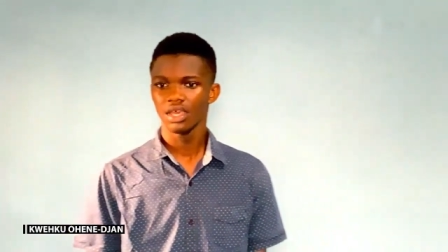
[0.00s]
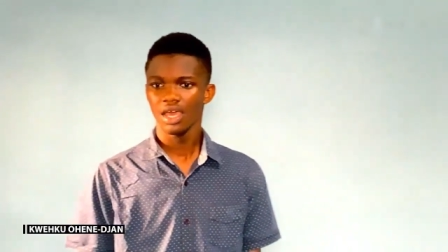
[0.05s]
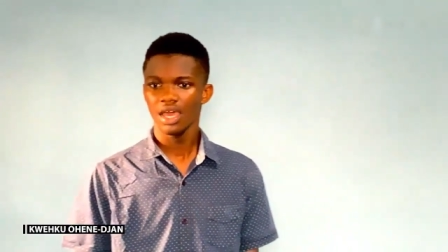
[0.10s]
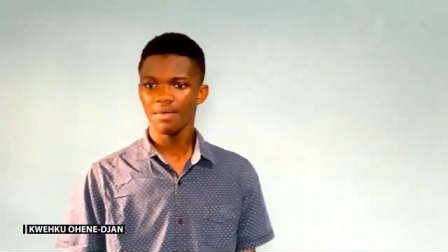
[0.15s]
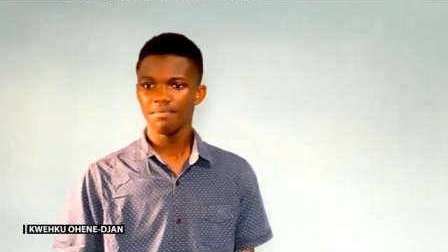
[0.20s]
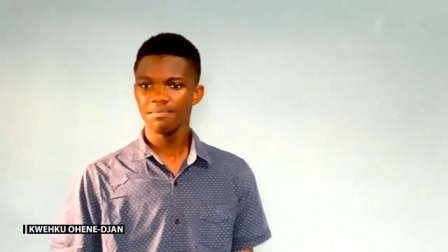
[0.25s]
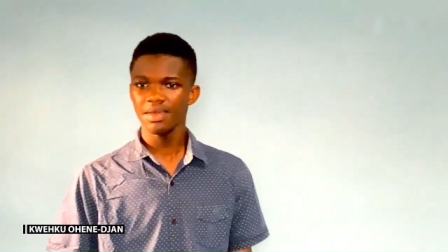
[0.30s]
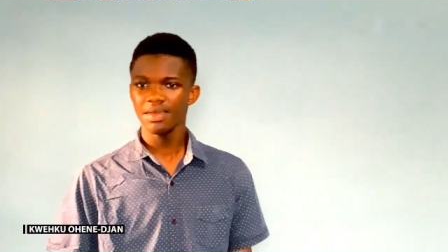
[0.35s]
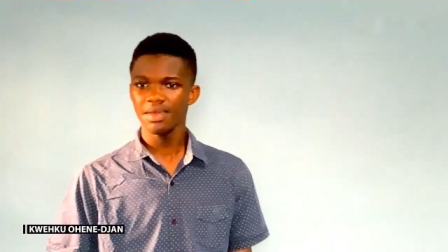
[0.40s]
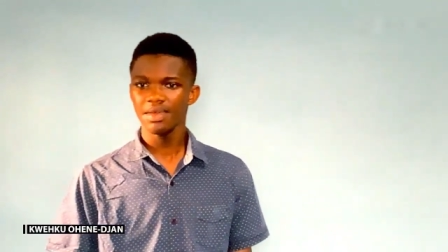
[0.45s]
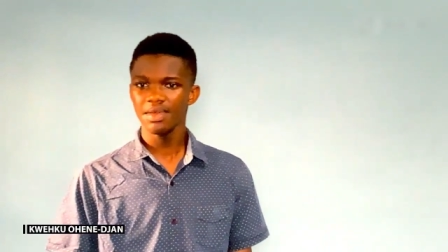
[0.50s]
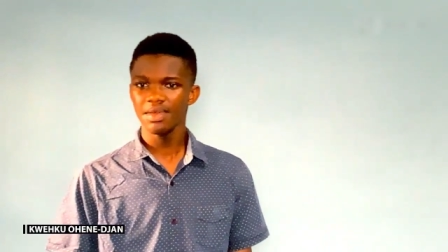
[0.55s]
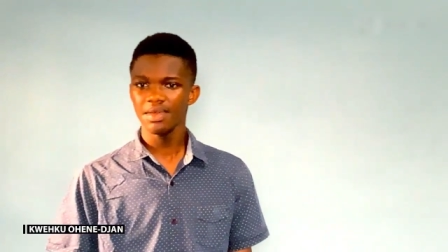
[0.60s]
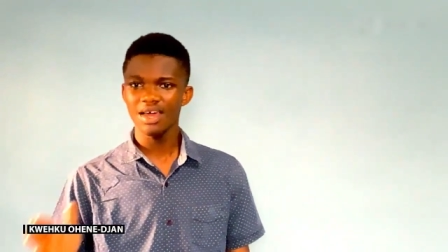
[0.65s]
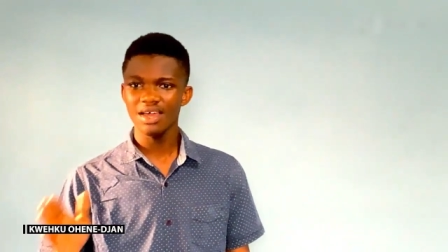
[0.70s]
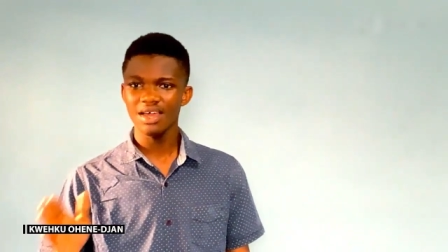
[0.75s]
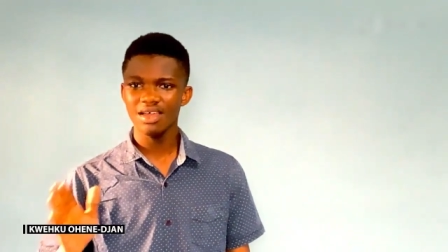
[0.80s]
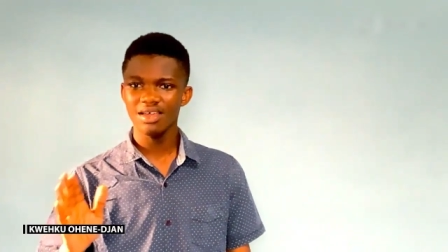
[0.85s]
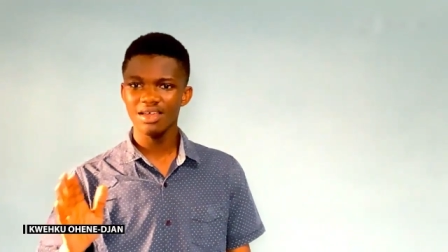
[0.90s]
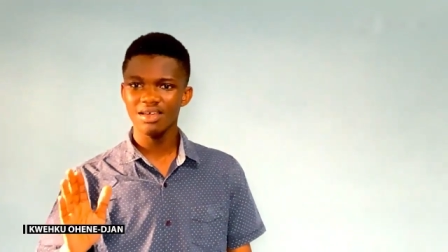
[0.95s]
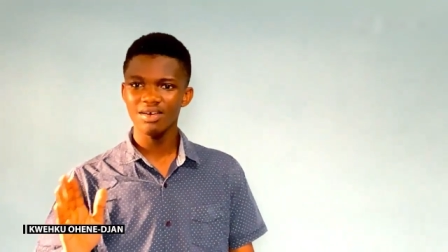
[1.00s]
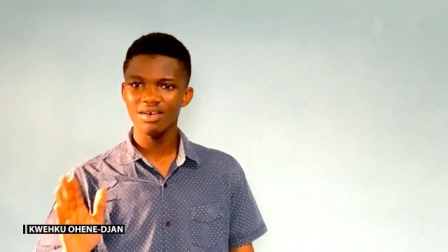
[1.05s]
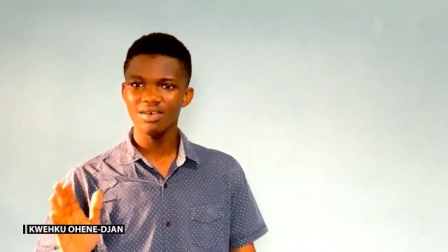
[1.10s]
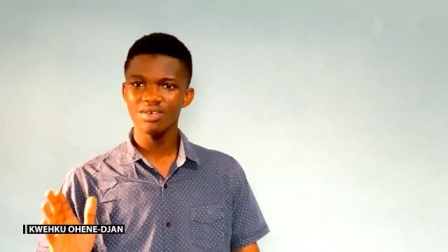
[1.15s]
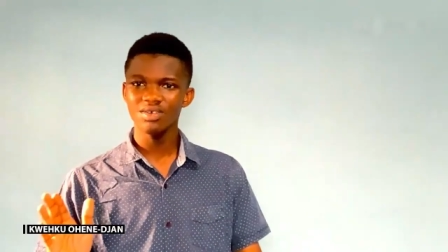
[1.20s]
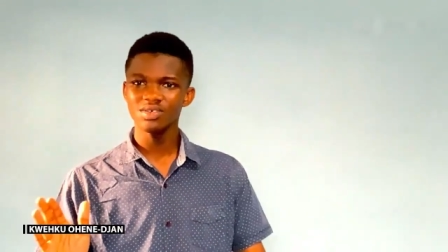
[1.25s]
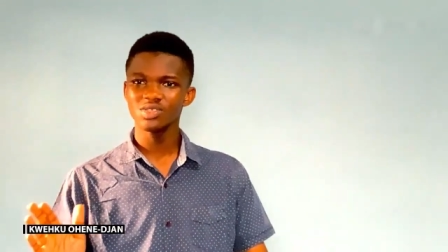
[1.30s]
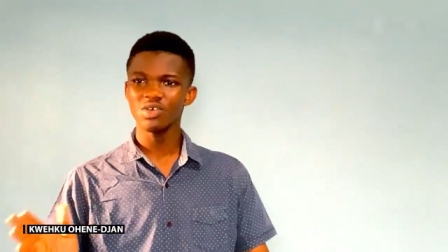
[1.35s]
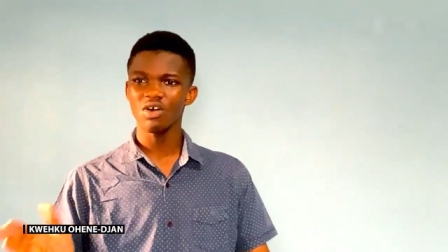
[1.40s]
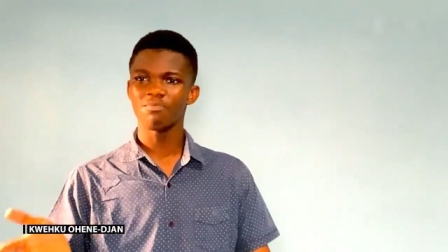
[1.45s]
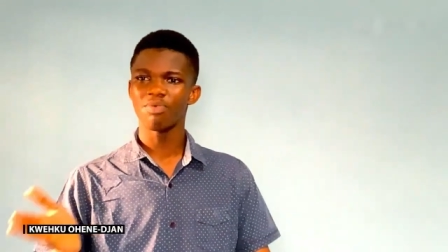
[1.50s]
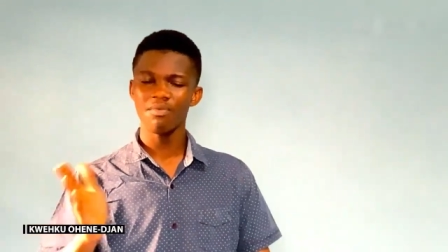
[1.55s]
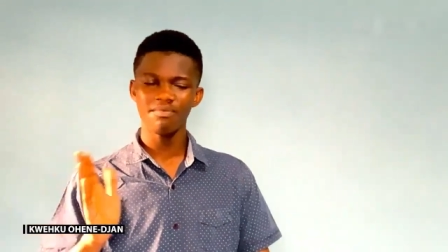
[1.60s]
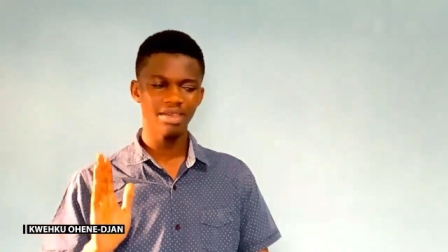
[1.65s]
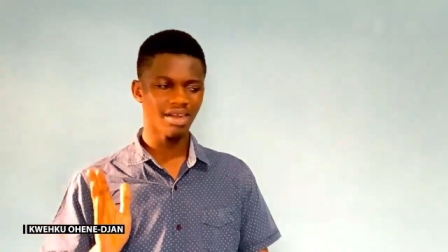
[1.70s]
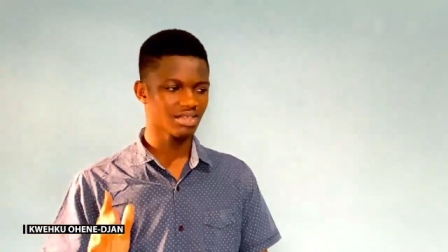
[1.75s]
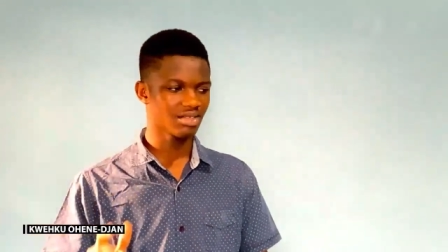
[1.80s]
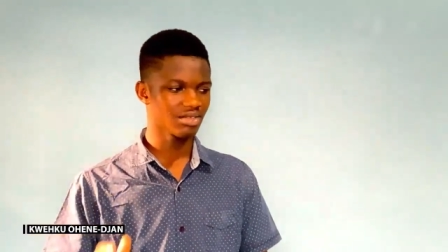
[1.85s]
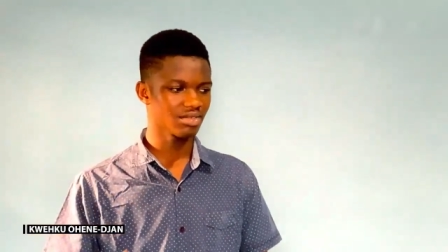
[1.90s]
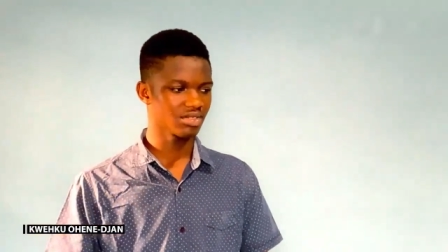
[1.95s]
Miracles upon
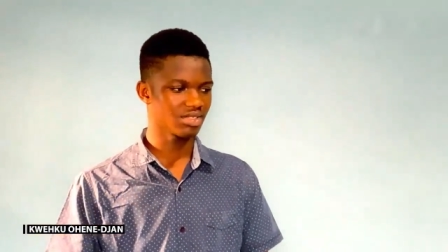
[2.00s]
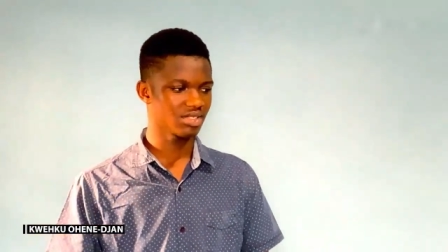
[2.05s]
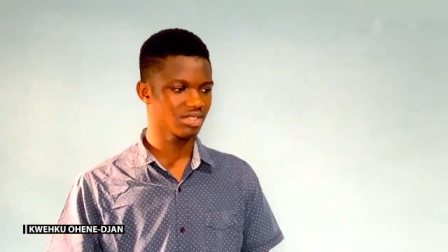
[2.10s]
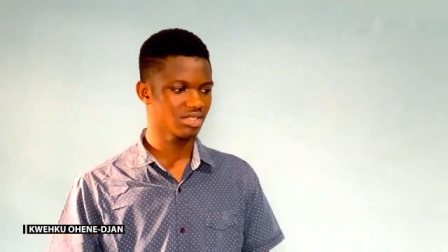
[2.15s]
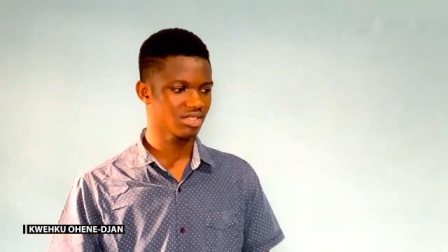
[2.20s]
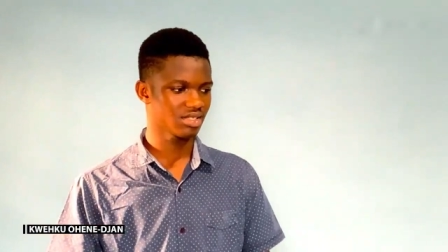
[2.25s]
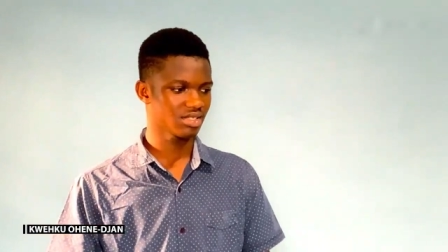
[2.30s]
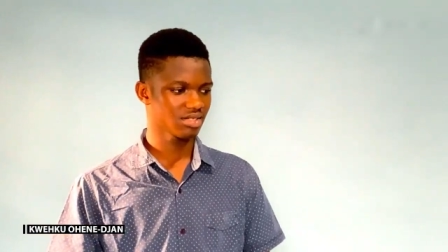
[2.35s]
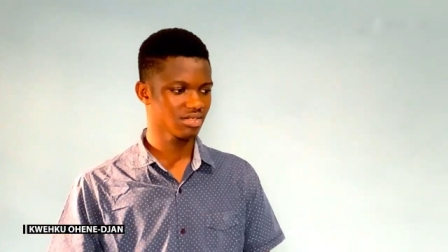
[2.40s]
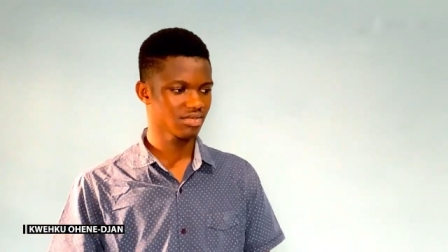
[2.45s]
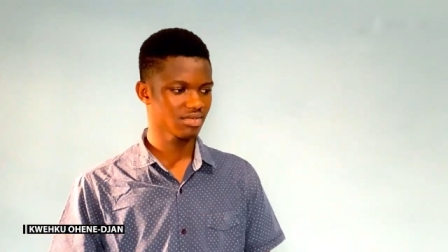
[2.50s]
miracles,